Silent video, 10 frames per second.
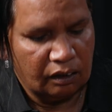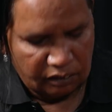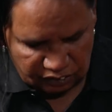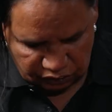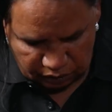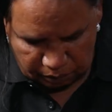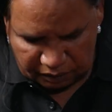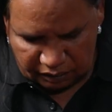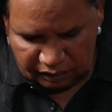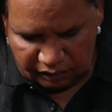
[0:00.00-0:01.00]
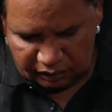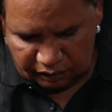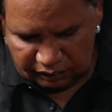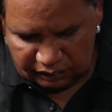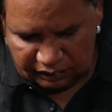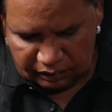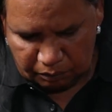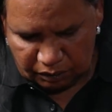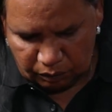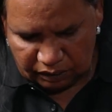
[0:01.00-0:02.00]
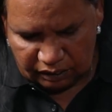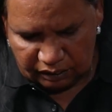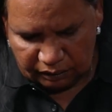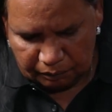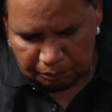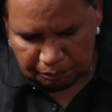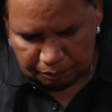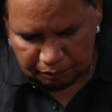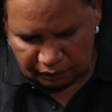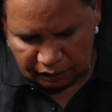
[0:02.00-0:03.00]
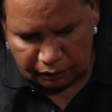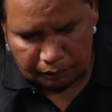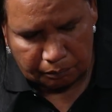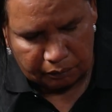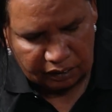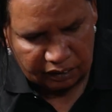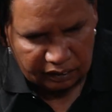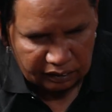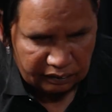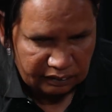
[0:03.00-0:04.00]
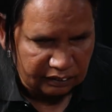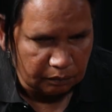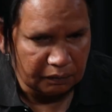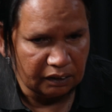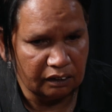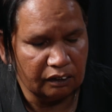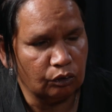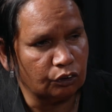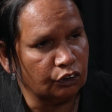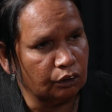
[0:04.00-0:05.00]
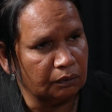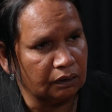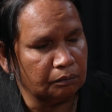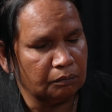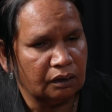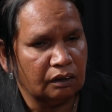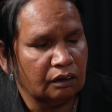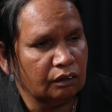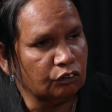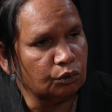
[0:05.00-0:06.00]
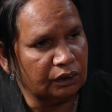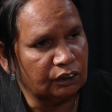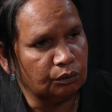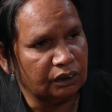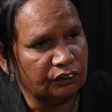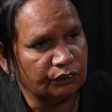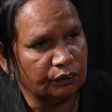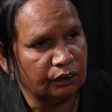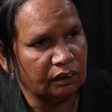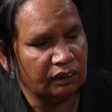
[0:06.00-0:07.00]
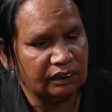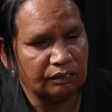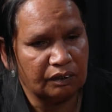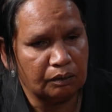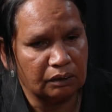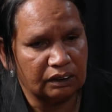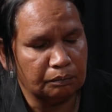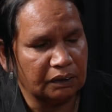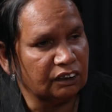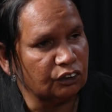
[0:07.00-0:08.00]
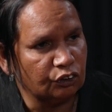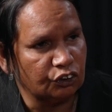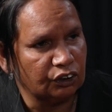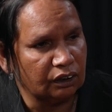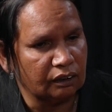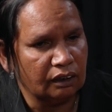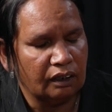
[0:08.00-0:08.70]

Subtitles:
This young man here, his name is Wesley. He disappeared in October of 2022. His family's been searching.